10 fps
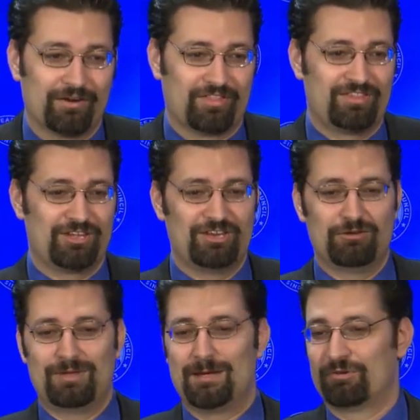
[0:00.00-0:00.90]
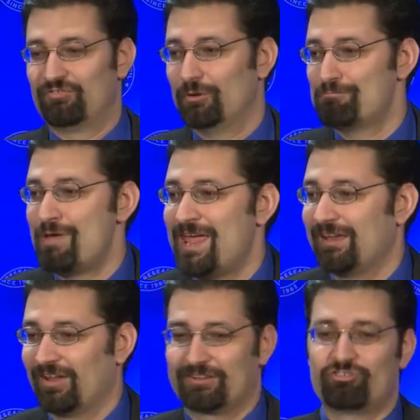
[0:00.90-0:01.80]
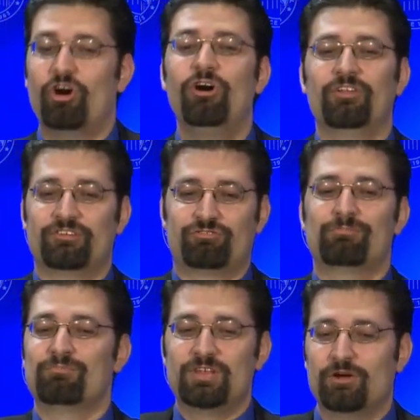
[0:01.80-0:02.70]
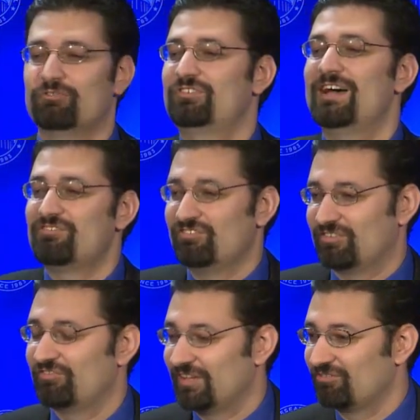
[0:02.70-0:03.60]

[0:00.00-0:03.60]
They think you need to be able to feel pain. Like there's all this, you know, dozens of things